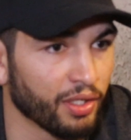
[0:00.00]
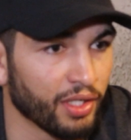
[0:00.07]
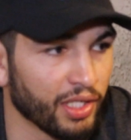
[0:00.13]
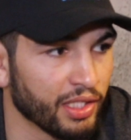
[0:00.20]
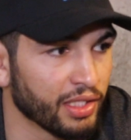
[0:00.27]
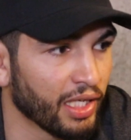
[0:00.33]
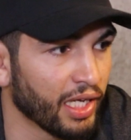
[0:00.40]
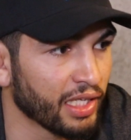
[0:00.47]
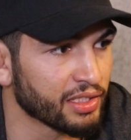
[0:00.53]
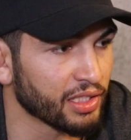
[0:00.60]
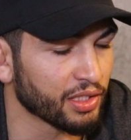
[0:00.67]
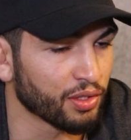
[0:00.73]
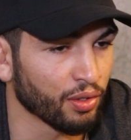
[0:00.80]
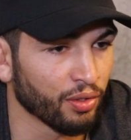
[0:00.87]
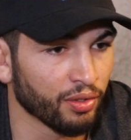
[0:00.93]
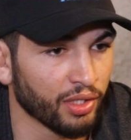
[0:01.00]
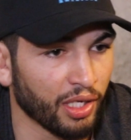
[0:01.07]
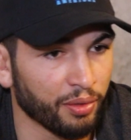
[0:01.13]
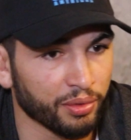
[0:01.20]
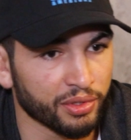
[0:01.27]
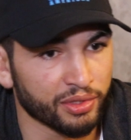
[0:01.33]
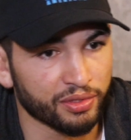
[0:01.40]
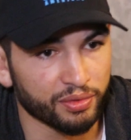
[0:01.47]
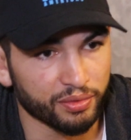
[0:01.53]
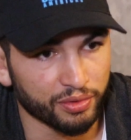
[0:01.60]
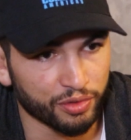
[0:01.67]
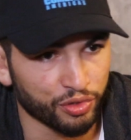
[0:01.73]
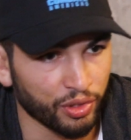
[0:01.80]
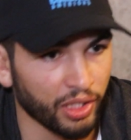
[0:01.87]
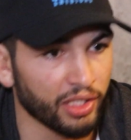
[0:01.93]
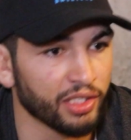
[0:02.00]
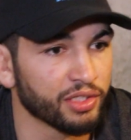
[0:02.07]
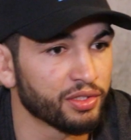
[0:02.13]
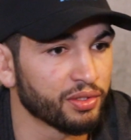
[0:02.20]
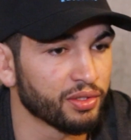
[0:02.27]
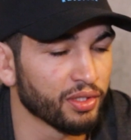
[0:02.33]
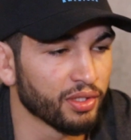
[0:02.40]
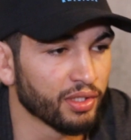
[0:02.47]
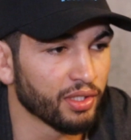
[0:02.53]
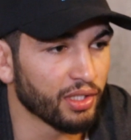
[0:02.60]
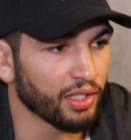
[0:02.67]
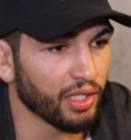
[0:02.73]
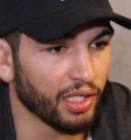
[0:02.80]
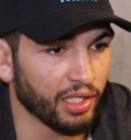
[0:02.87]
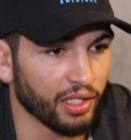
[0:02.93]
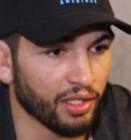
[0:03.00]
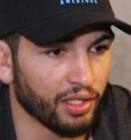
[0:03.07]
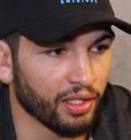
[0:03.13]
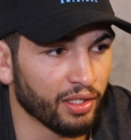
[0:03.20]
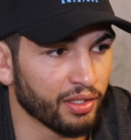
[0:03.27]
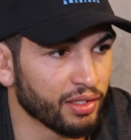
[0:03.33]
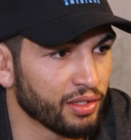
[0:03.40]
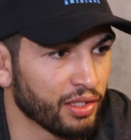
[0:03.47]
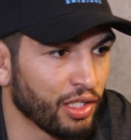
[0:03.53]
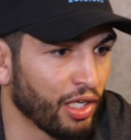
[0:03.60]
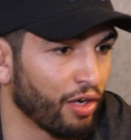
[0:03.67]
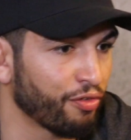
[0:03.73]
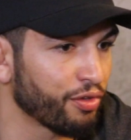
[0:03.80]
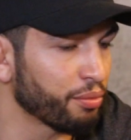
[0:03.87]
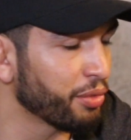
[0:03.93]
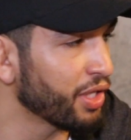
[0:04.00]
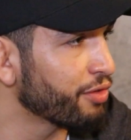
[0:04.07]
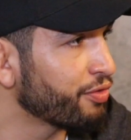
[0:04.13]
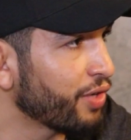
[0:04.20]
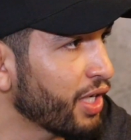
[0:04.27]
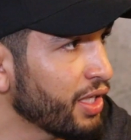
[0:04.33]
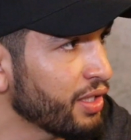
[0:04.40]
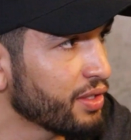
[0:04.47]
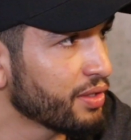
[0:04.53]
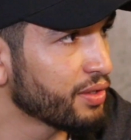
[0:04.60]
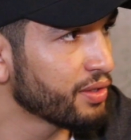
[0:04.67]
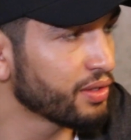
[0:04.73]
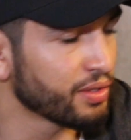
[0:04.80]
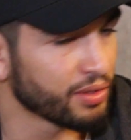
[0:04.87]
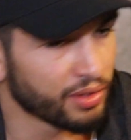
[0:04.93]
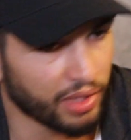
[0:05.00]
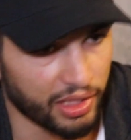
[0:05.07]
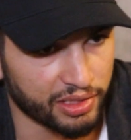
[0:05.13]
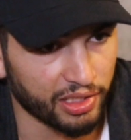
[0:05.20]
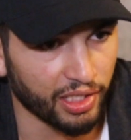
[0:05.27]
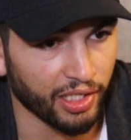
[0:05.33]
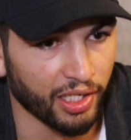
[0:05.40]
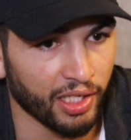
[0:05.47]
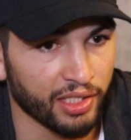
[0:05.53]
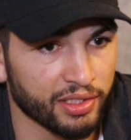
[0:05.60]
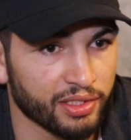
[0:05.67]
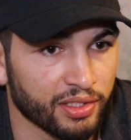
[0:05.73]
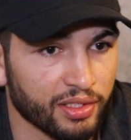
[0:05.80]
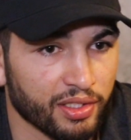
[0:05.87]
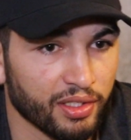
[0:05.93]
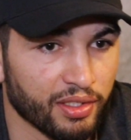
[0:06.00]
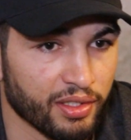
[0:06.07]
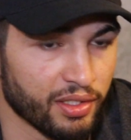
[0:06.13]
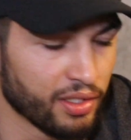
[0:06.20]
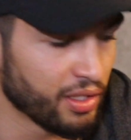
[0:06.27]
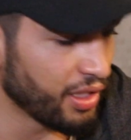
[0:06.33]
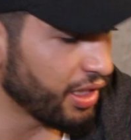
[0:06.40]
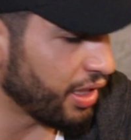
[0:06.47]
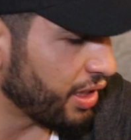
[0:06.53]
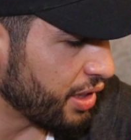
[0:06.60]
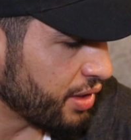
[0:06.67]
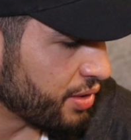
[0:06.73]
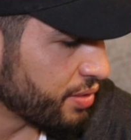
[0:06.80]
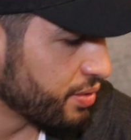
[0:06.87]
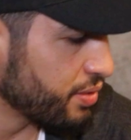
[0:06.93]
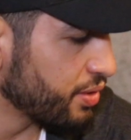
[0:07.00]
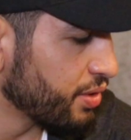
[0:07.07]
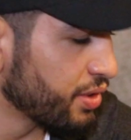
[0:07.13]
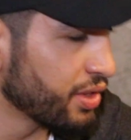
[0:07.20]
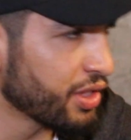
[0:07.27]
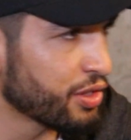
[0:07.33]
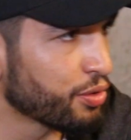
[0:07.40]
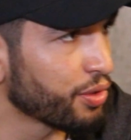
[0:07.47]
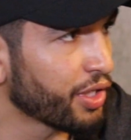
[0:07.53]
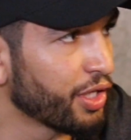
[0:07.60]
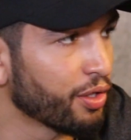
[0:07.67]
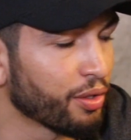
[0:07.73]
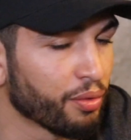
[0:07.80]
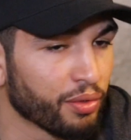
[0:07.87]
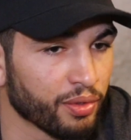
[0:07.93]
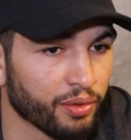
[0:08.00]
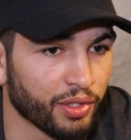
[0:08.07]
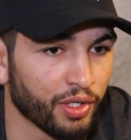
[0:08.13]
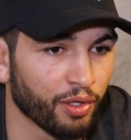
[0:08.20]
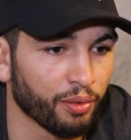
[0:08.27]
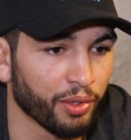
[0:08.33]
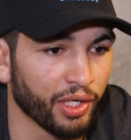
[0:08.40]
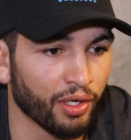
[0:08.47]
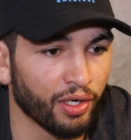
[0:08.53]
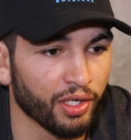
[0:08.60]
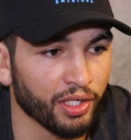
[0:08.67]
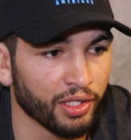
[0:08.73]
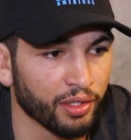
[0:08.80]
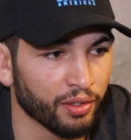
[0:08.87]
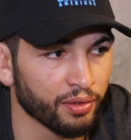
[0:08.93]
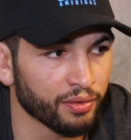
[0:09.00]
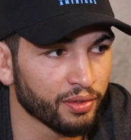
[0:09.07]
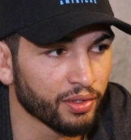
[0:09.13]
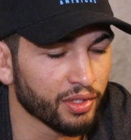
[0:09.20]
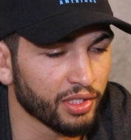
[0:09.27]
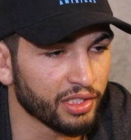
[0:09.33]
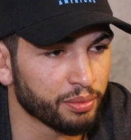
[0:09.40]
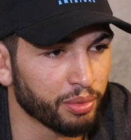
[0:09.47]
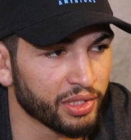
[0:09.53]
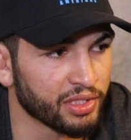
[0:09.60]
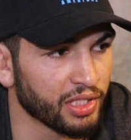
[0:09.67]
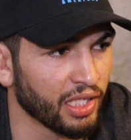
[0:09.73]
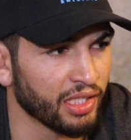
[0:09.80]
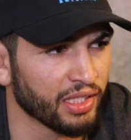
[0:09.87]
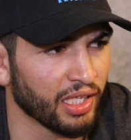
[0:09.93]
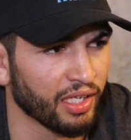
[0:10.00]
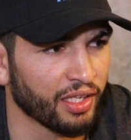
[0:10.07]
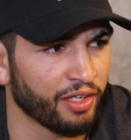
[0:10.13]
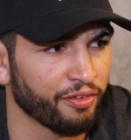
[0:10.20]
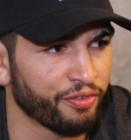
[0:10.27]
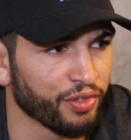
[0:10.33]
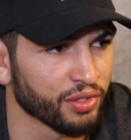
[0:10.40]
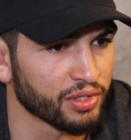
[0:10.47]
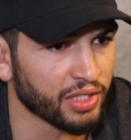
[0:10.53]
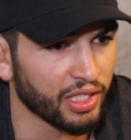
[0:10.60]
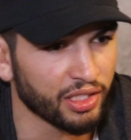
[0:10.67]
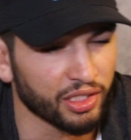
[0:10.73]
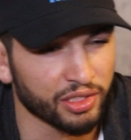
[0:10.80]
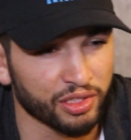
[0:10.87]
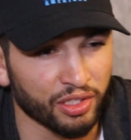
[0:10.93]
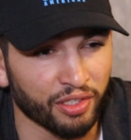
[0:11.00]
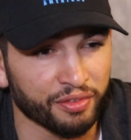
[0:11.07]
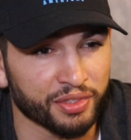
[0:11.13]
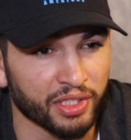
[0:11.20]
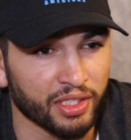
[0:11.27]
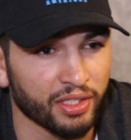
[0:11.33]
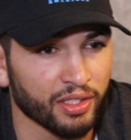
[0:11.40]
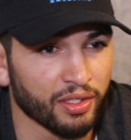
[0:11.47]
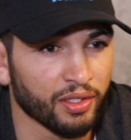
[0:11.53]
in the hexathlon, I was training, and they offered me a fight. I said yes, and here we are. You know, he's been saying that he feels he deserves it.